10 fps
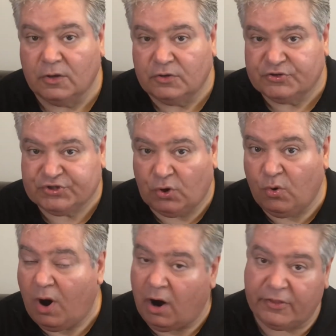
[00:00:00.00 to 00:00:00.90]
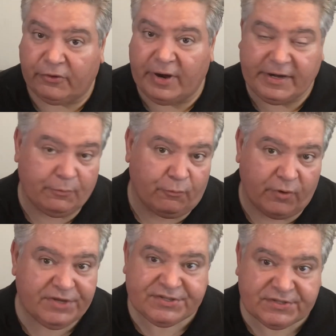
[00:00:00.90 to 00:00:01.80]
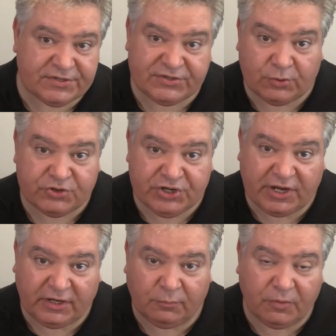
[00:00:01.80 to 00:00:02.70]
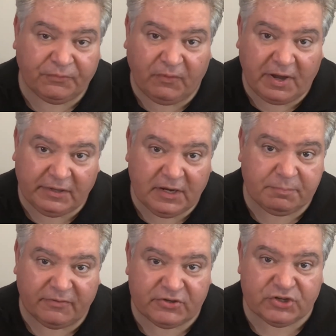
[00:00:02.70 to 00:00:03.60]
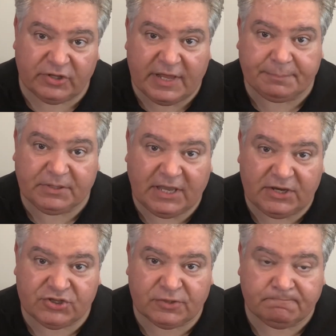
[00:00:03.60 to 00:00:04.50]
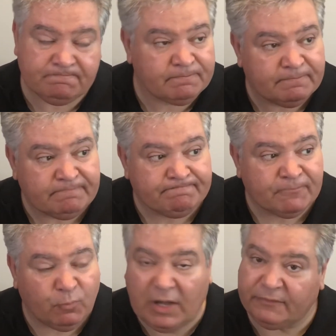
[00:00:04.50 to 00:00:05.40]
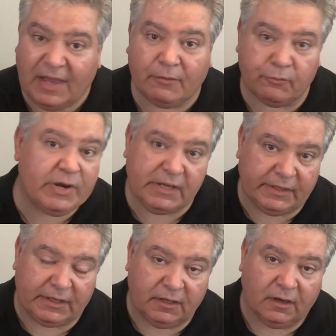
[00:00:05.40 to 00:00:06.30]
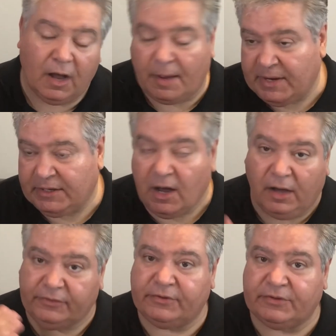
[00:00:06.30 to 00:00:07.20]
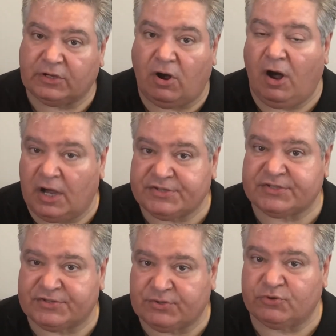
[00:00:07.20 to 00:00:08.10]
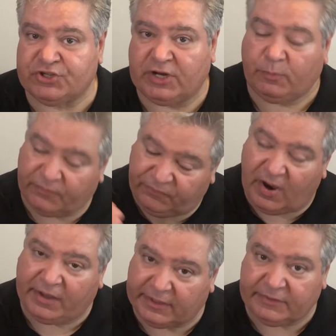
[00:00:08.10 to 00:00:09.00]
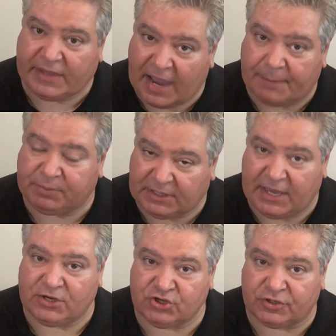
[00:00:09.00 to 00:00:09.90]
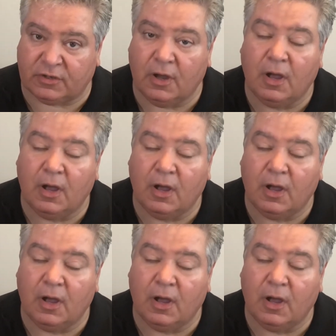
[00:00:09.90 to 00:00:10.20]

So are there any risks associated with filing a provisional application? Well, not really. I mean, other than the cost associated with filing the application,